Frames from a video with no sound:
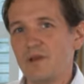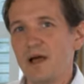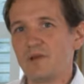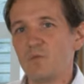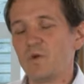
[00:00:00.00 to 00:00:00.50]

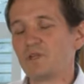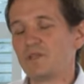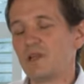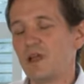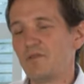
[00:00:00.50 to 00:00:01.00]
I'd
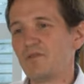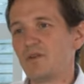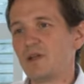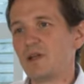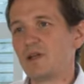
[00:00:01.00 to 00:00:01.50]
wish that
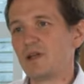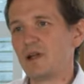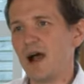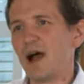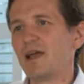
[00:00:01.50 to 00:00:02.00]
every
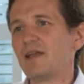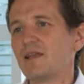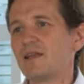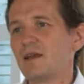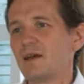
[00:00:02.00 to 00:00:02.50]
guy